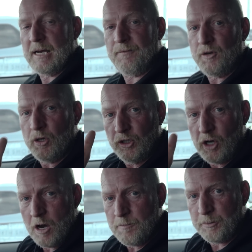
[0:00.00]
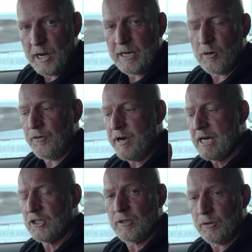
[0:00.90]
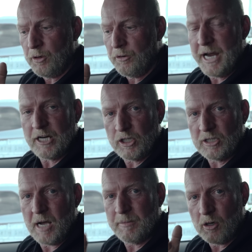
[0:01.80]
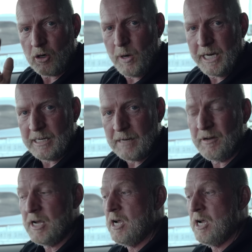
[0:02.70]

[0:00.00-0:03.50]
And if you don't brake or your reaction time is not quick enough,